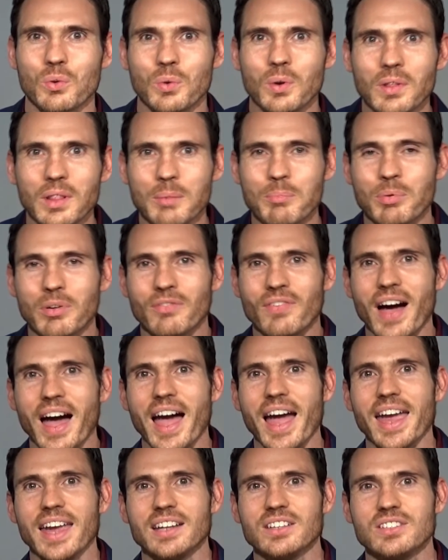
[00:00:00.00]
really
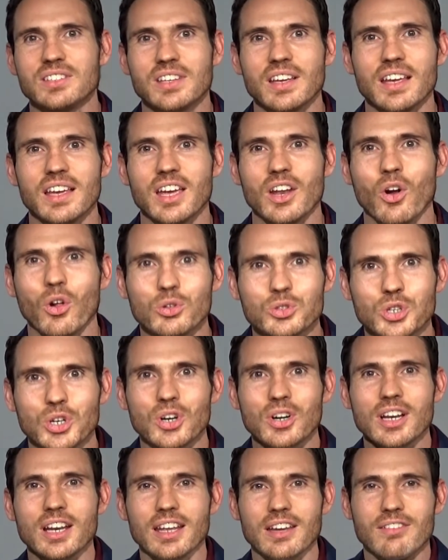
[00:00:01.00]
provides an
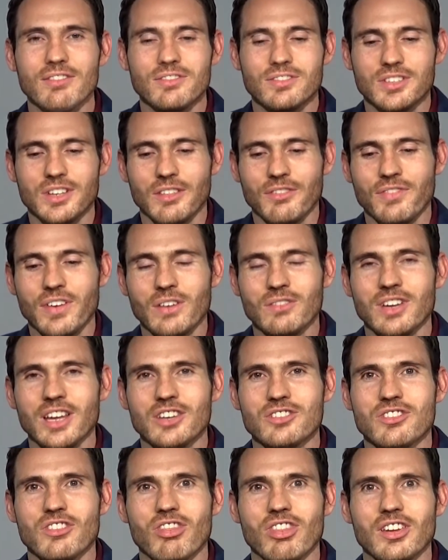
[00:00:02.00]
alternative to the
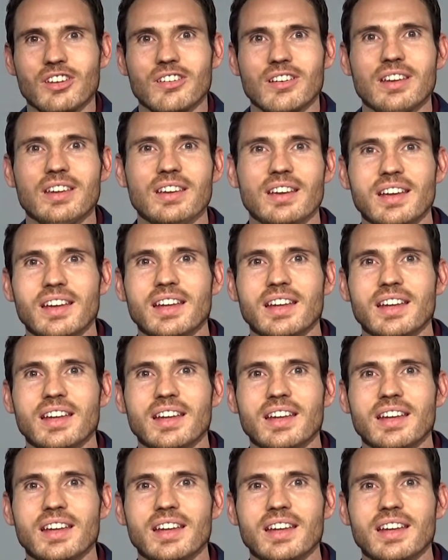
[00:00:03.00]
foundation theory.